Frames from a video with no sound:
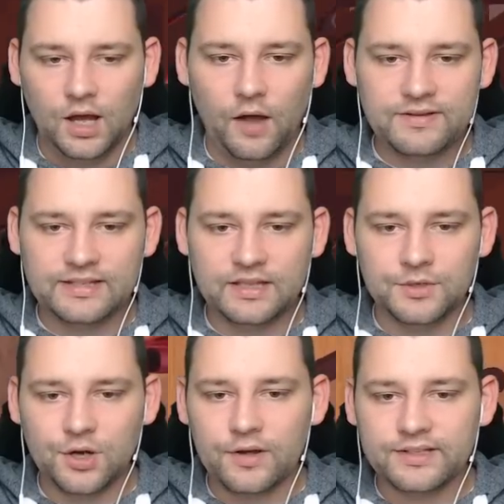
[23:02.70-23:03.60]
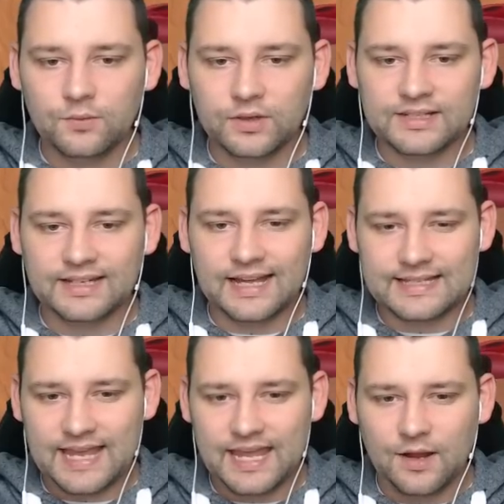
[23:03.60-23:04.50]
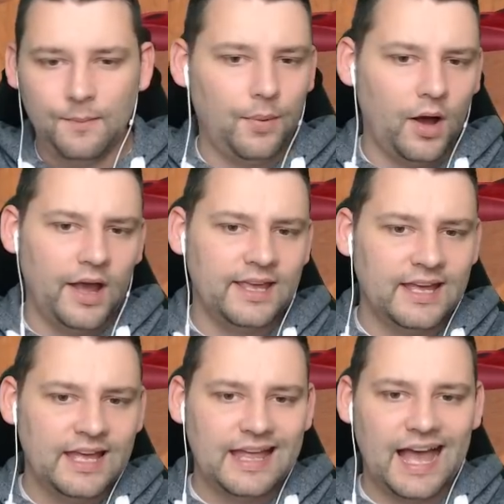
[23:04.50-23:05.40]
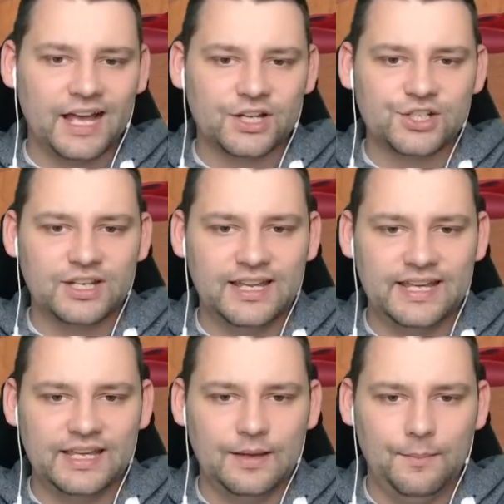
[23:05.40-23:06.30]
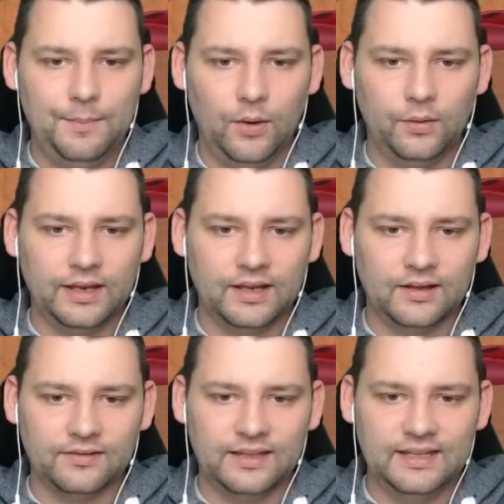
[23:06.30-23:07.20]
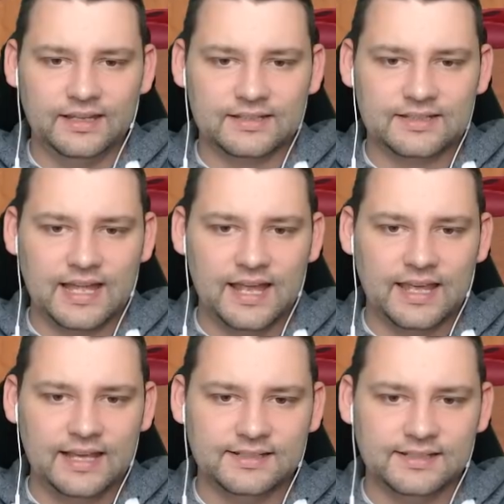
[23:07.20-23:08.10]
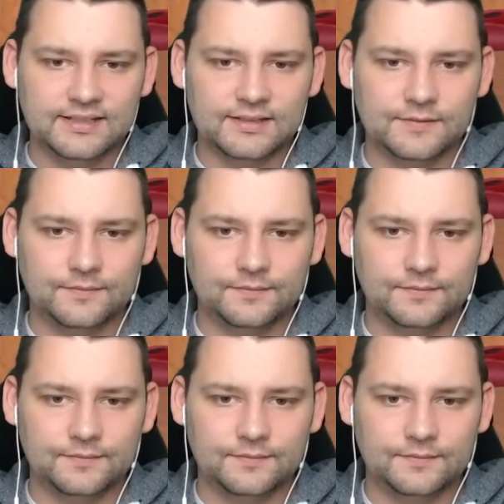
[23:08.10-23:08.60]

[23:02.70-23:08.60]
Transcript: Obviously, the majority of the wood is going to get taken by actually building the staircases.